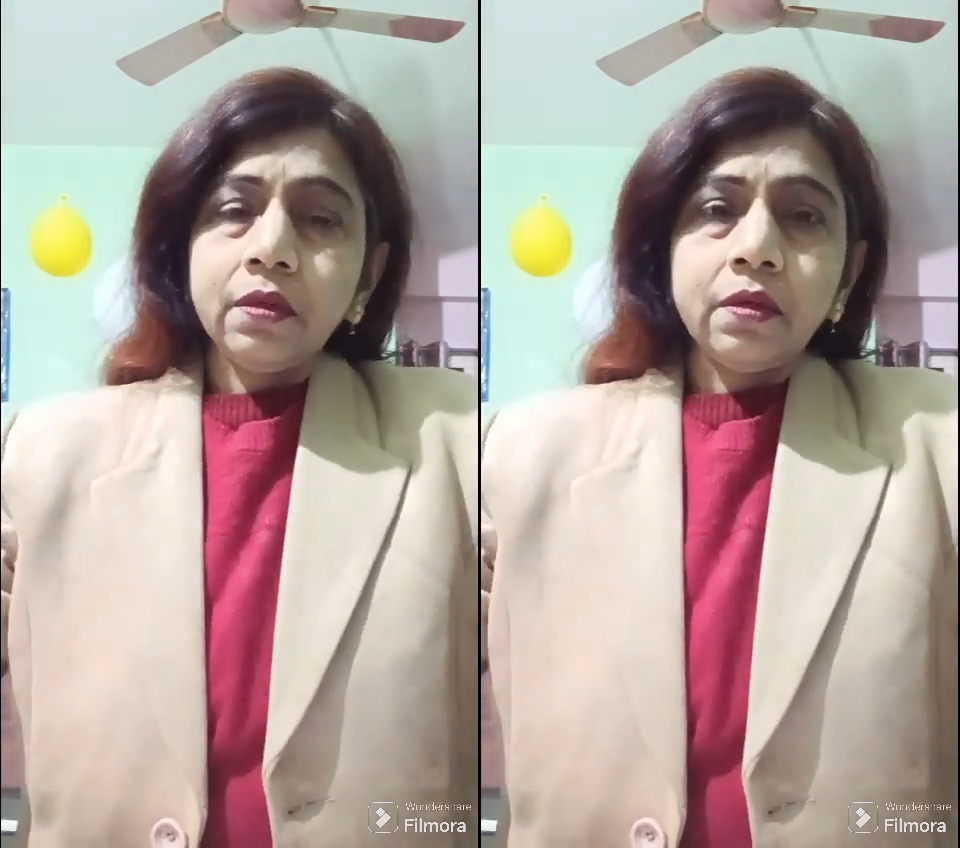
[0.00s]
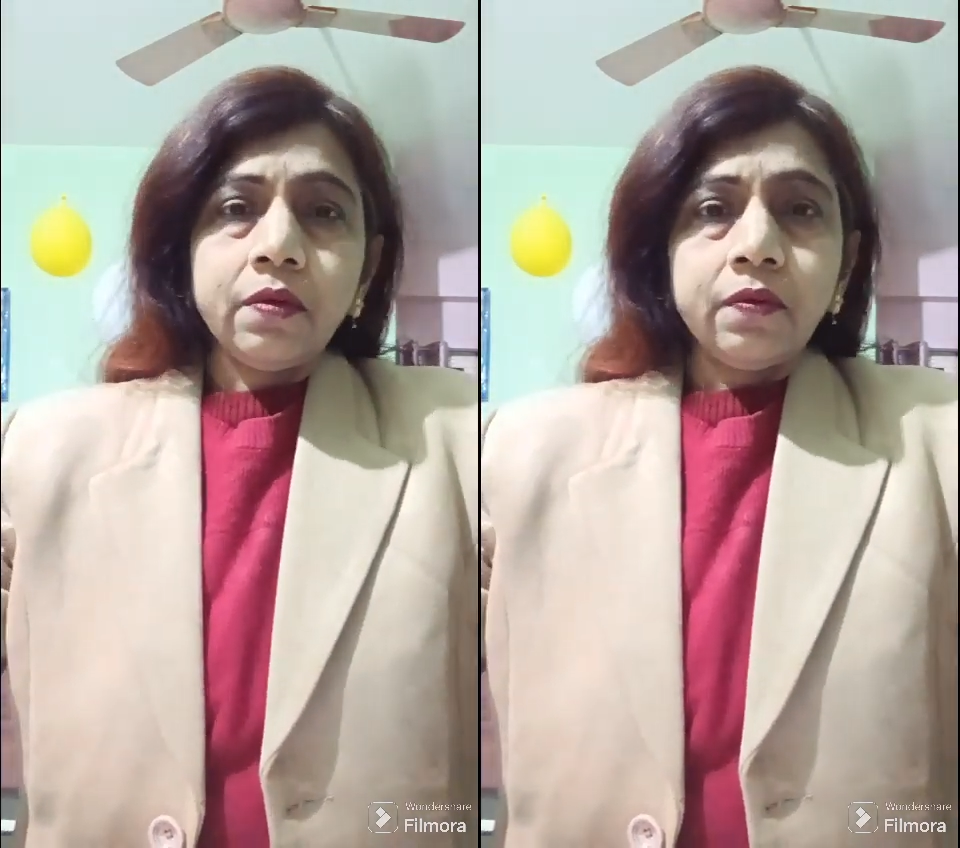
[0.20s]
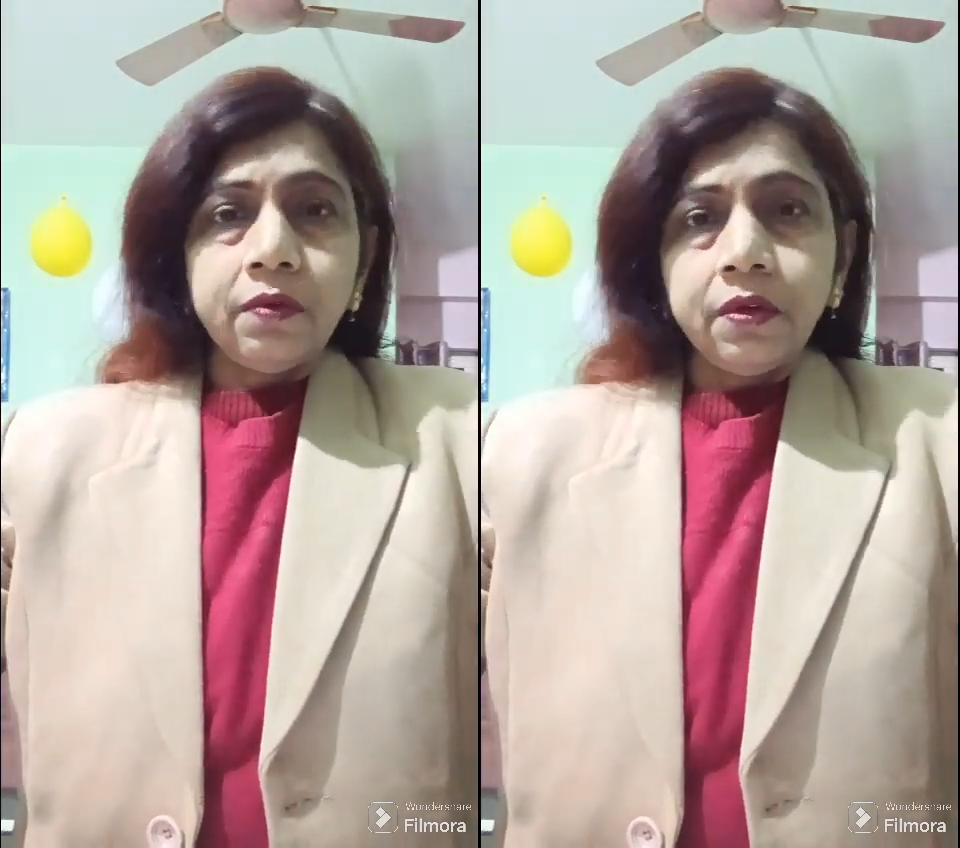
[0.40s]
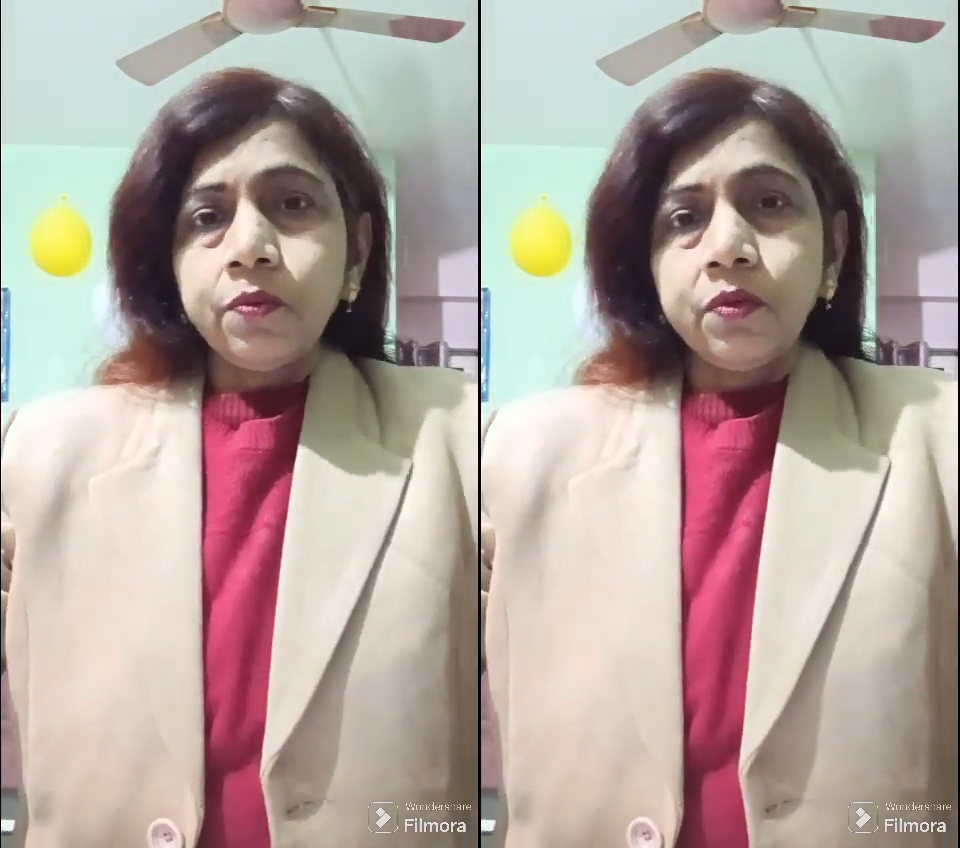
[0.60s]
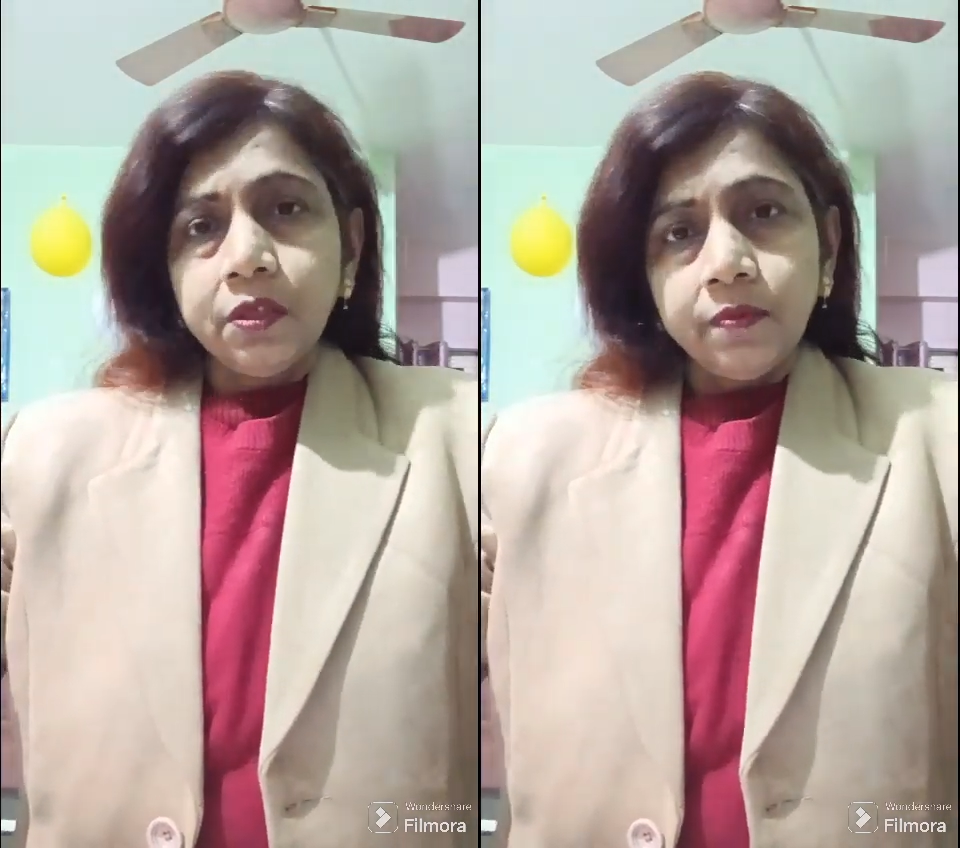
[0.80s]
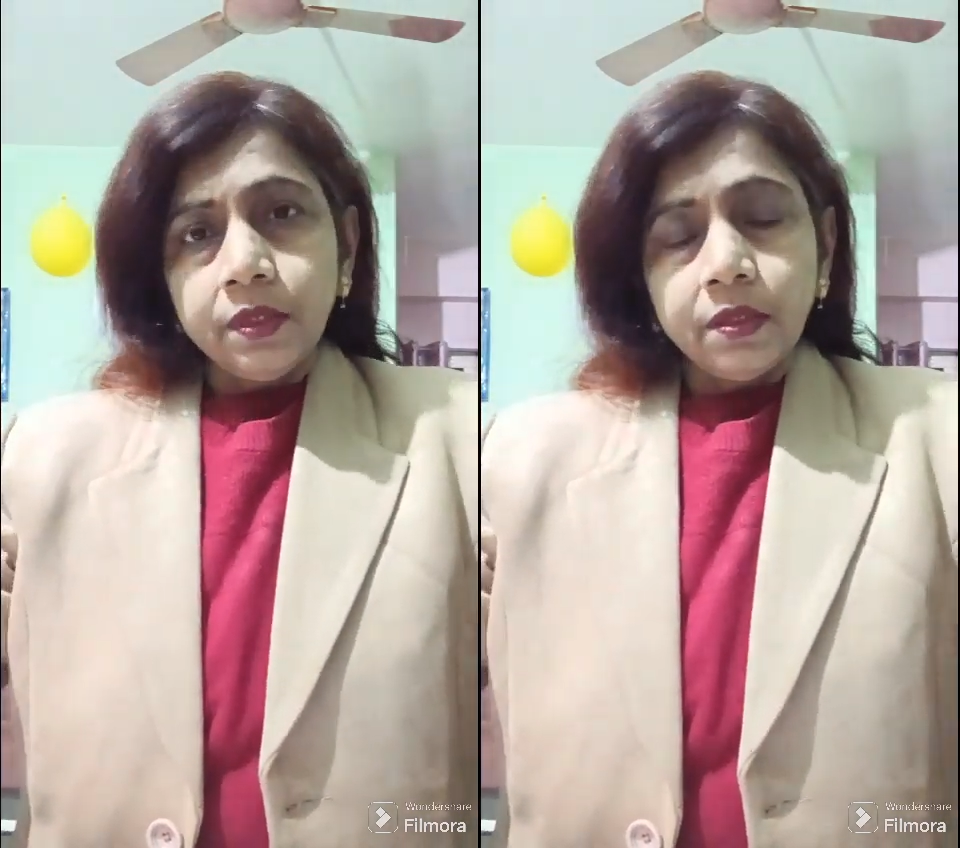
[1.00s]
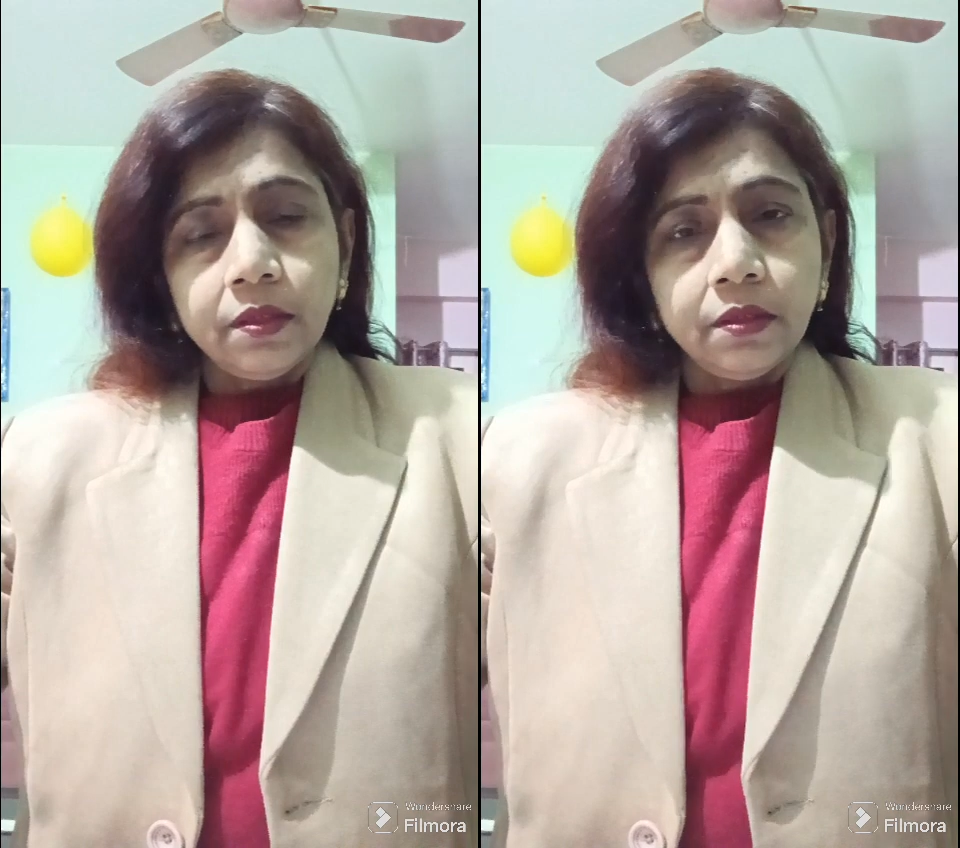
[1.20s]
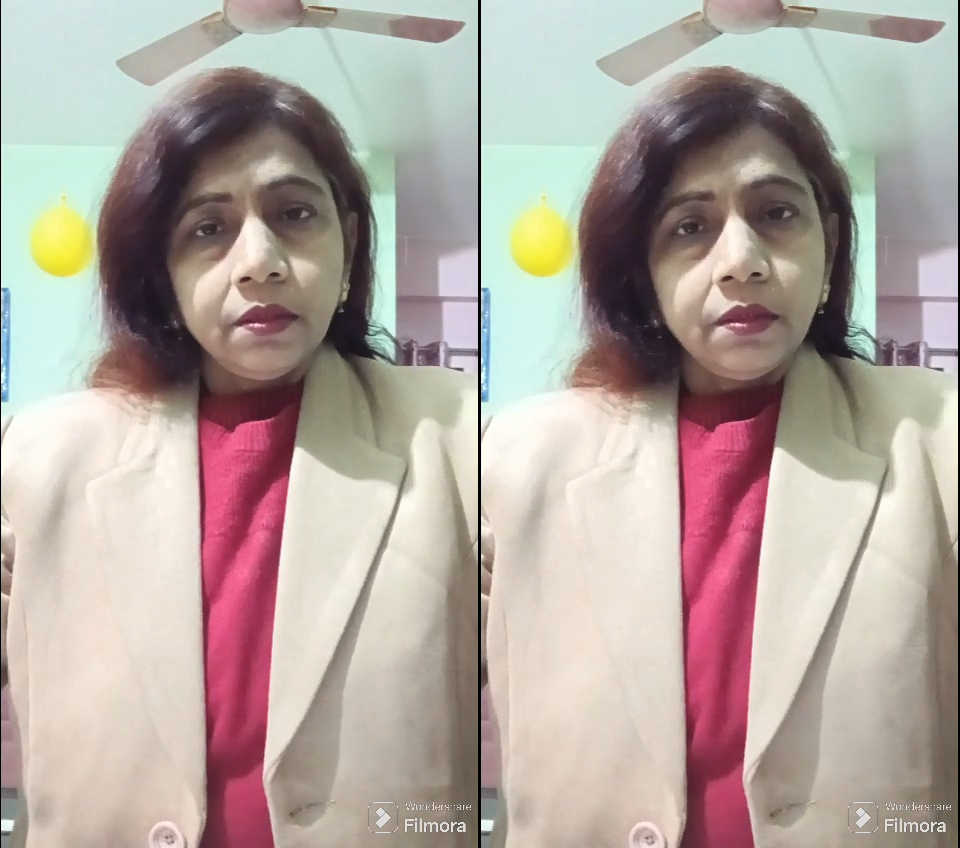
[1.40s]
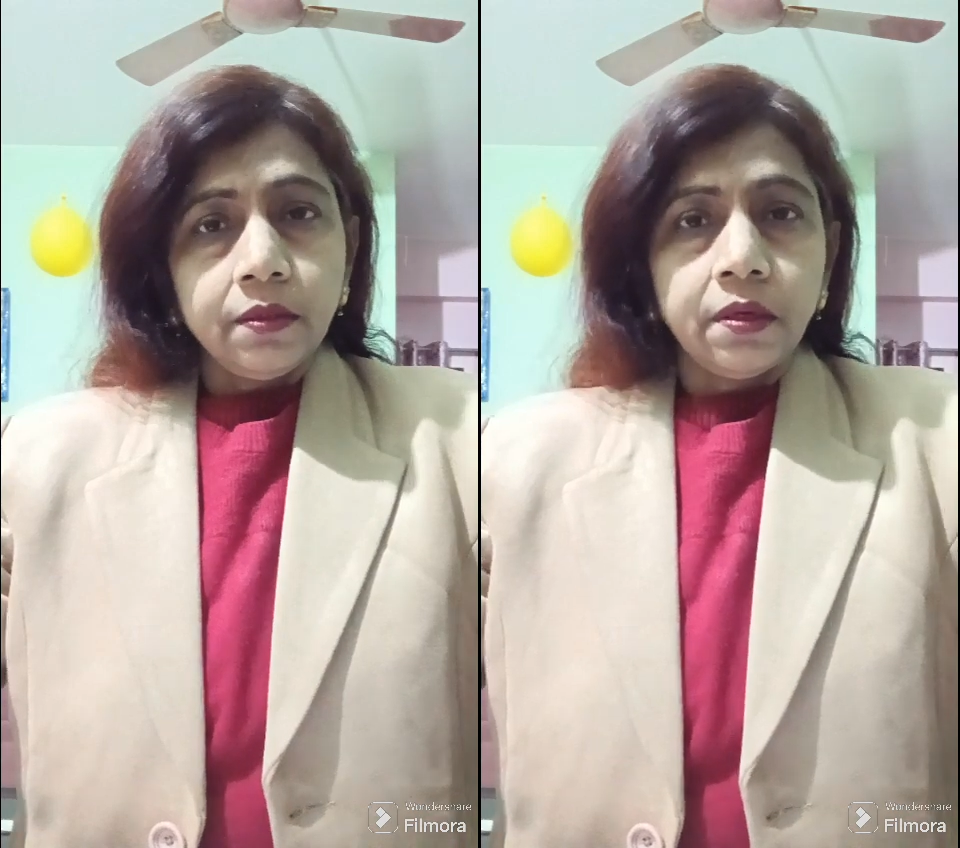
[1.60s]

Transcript: before relaxation.